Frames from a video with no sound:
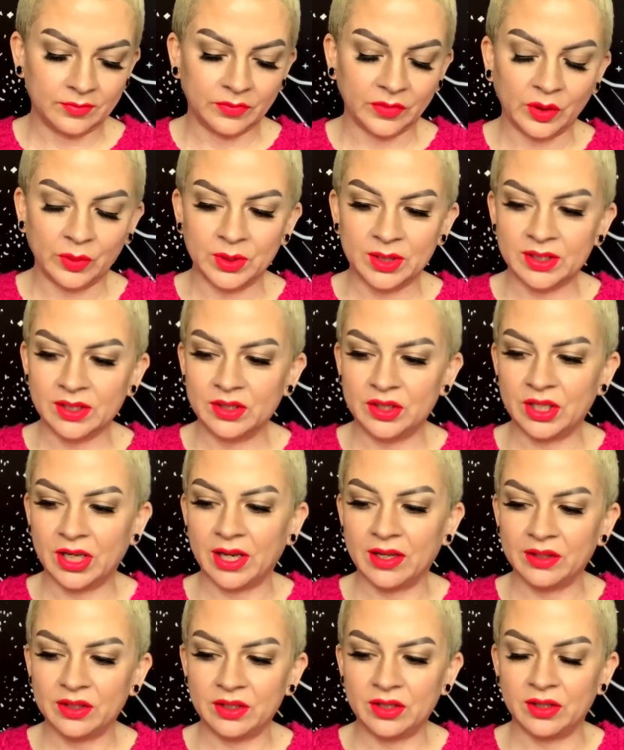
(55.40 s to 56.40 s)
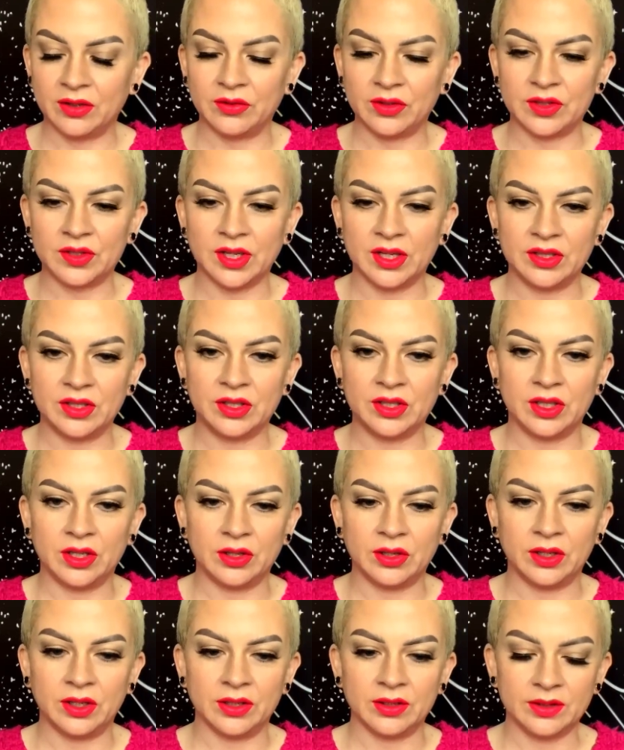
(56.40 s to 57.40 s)
What's the challenge here for
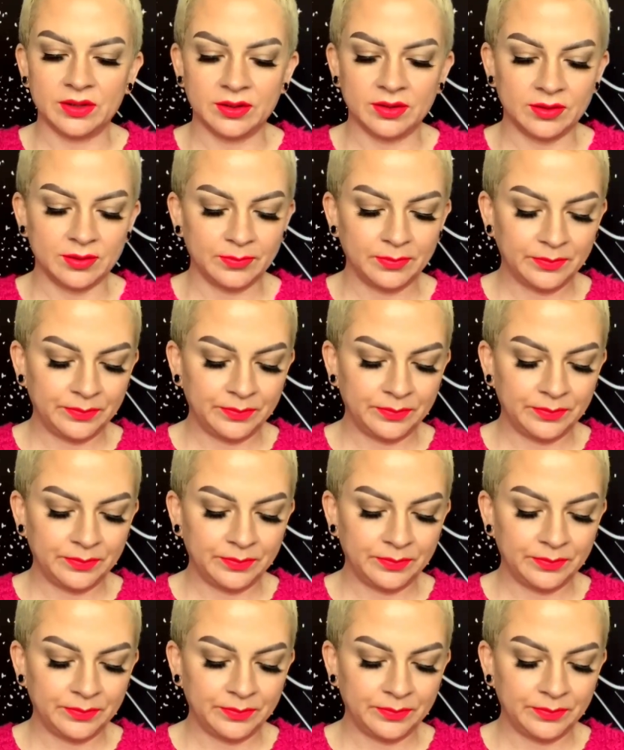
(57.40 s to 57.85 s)
Sagittarius?